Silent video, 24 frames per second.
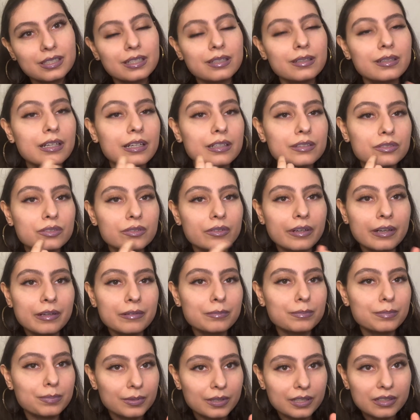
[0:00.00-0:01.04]
I do
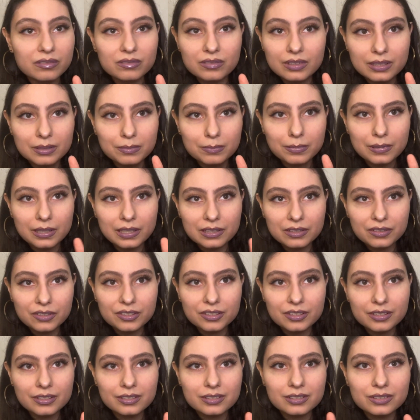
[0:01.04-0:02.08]
have brown lip
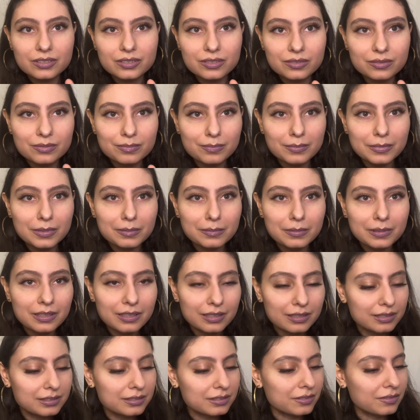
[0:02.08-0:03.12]
liner, so maybe
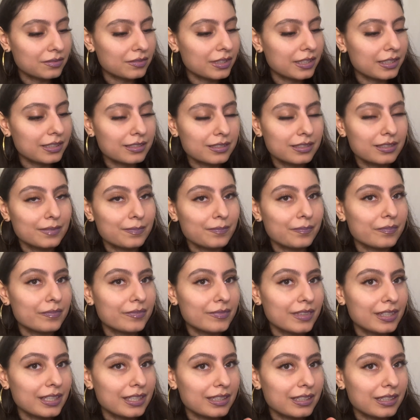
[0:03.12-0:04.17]
because of that.
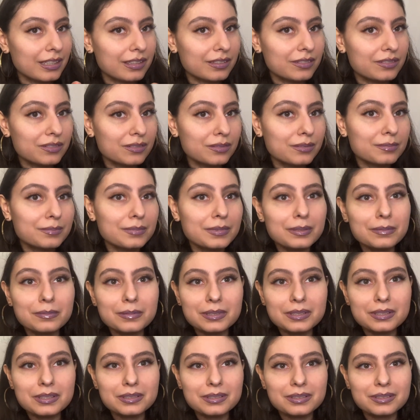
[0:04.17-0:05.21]
I don't know, maybe
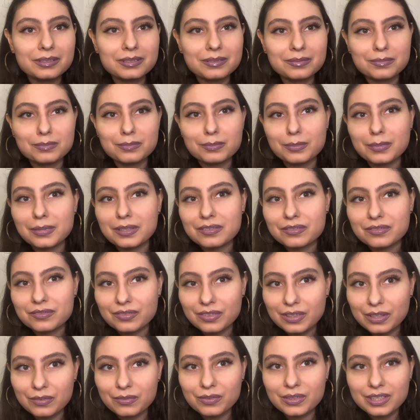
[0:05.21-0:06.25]
it's my
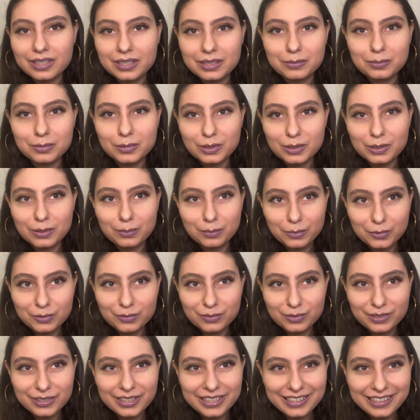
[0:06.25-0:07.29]
favorite lip combo
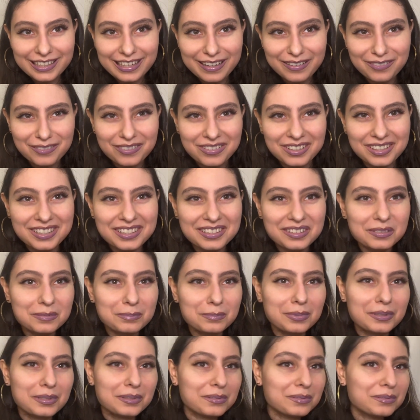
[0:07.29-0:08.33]
right now. The
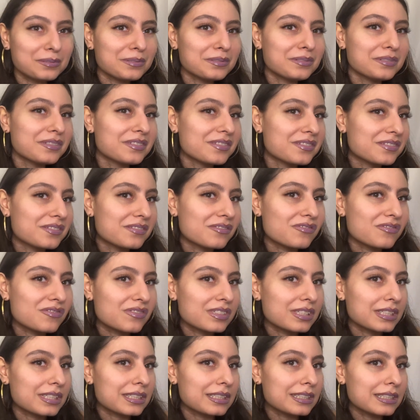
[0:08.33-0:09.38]
blue
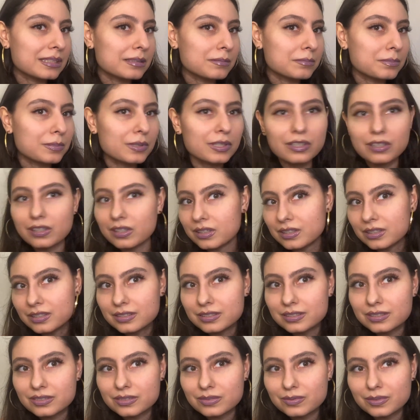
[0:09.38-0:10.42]
lip gloss
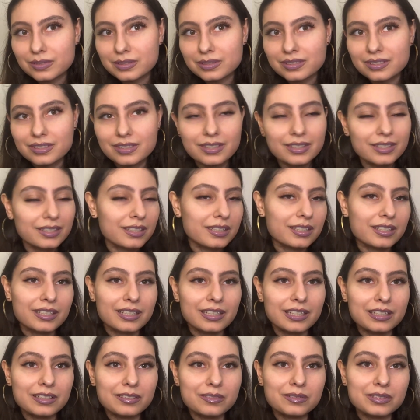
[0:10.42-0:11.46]
with,
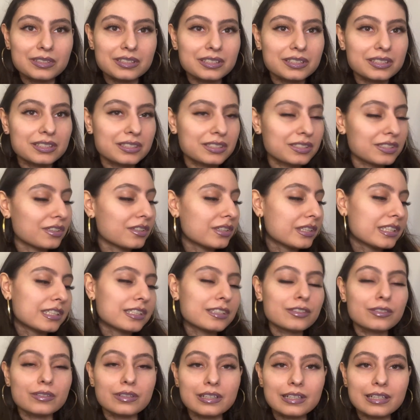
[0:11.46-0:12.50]
anyways, you already
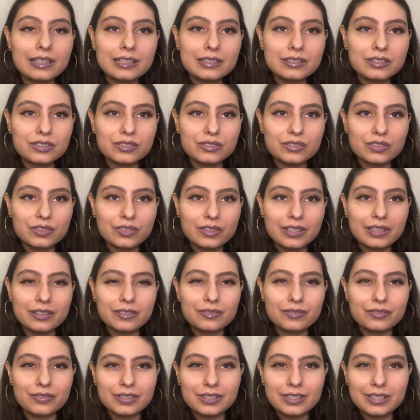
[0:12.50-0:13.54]
know I like to try
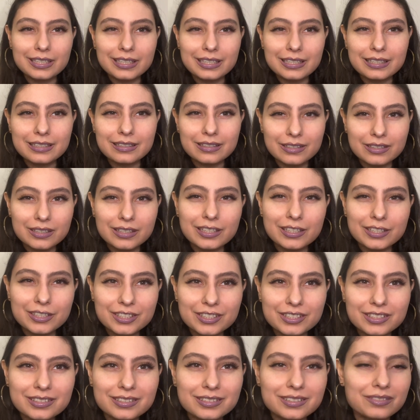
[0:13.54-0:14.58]
funky
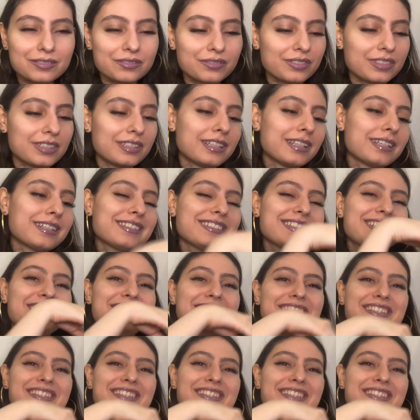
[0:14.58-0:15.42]
colors, different things.